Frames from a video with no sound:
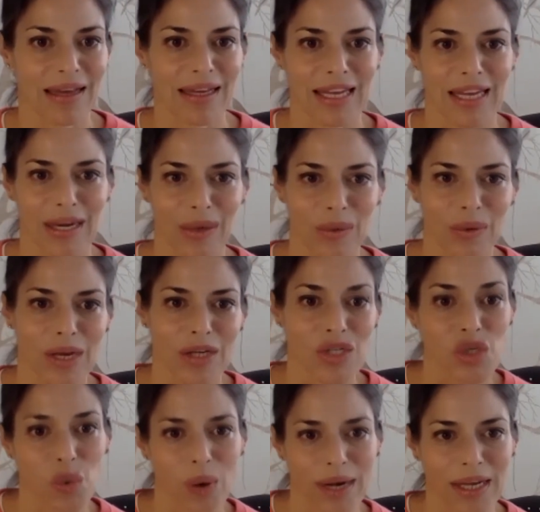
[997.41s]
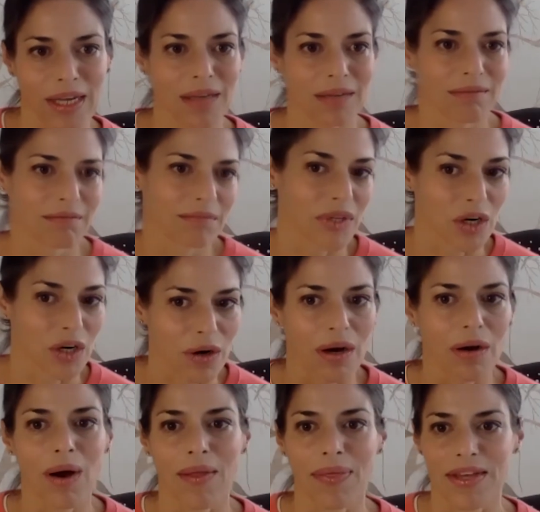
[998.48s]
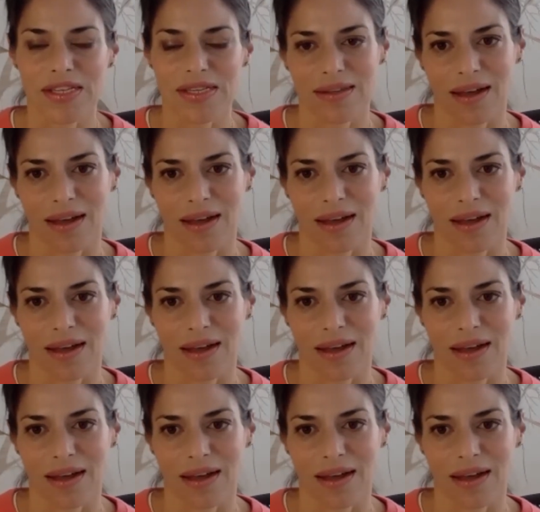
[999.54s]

€20 on this